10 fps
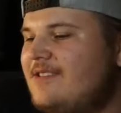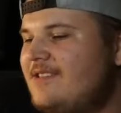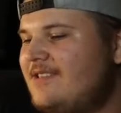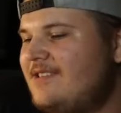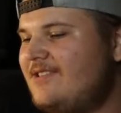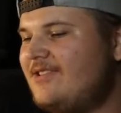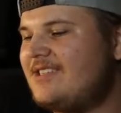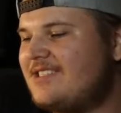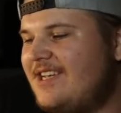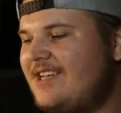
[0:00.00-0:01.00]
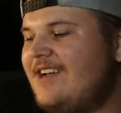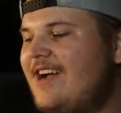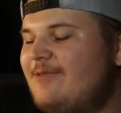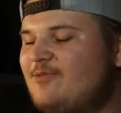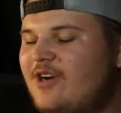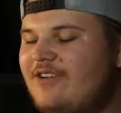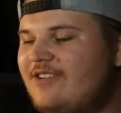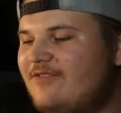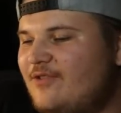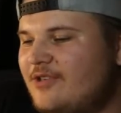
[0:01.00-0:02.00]
You can say I'm driving
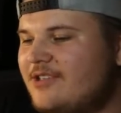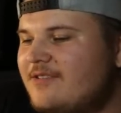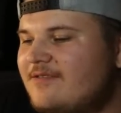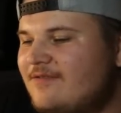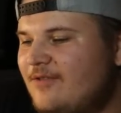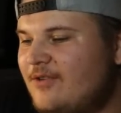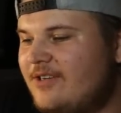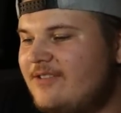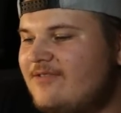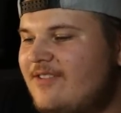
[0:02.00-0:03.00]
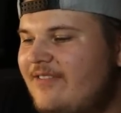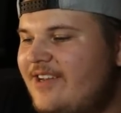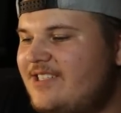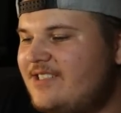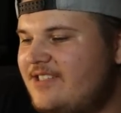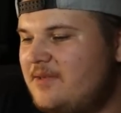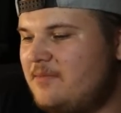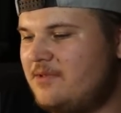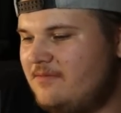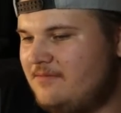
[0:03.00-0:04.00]
for a racing team,
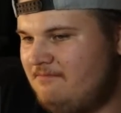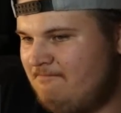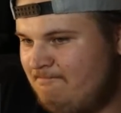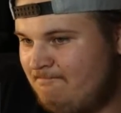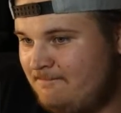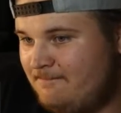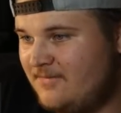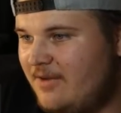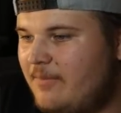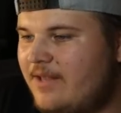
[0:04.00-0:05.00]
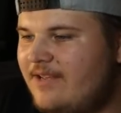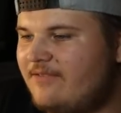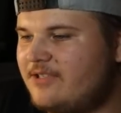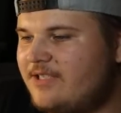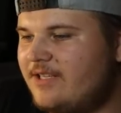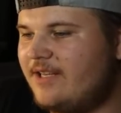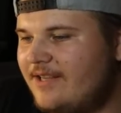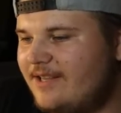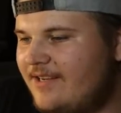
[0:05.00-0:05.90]
but never tell that they are